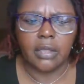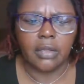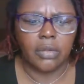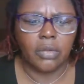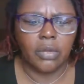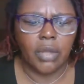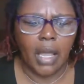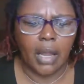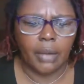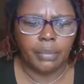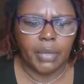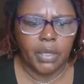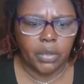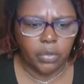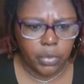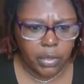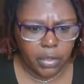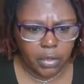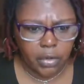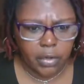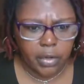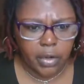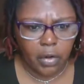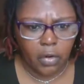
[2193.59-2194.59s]
You got to be
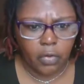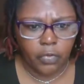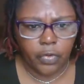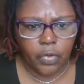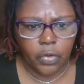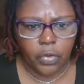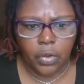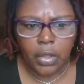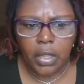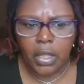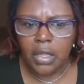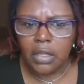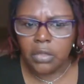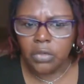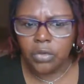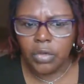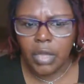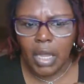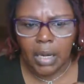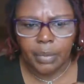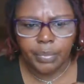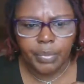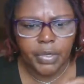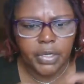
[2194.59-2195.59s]
real careful. You
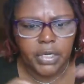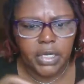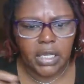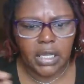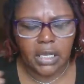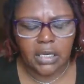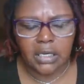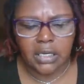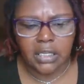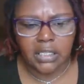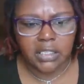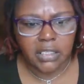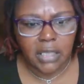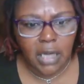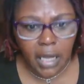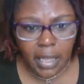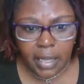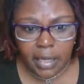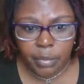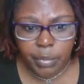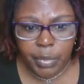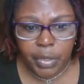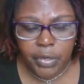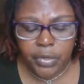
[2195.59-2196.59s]
got to put in
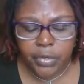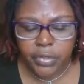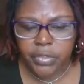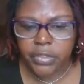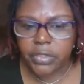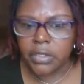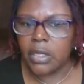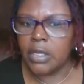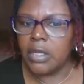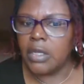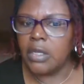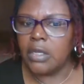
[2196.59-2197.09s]
disclaimers.